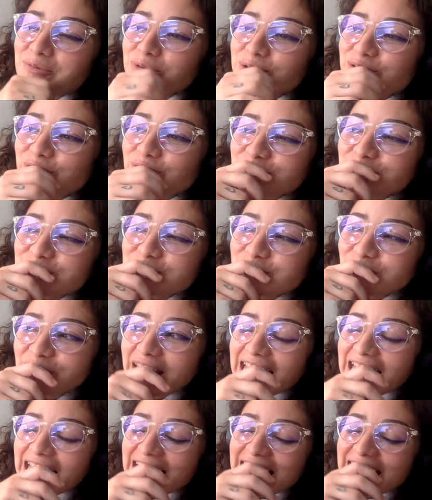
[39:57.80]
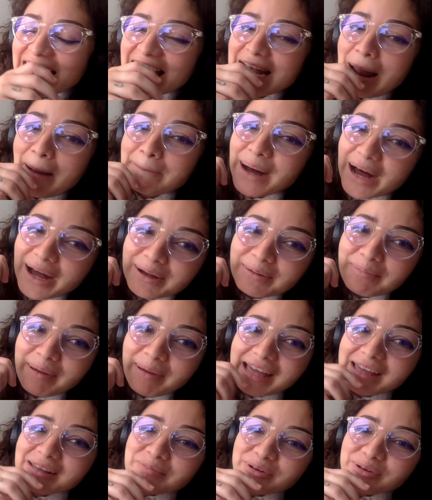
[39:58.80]
was also like in a punk
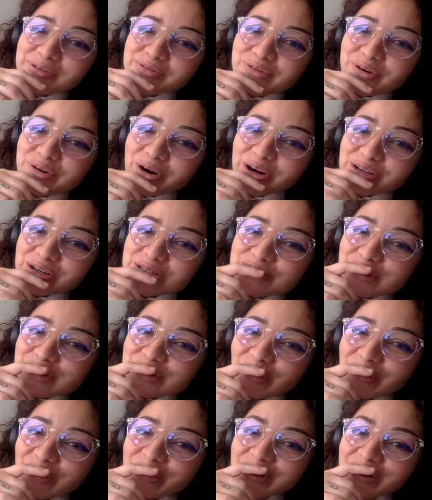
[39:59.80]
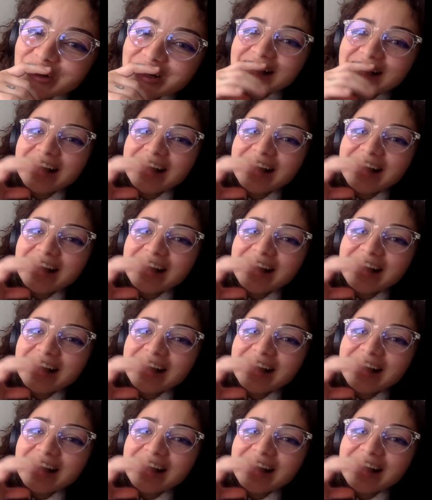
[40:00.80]
band before. So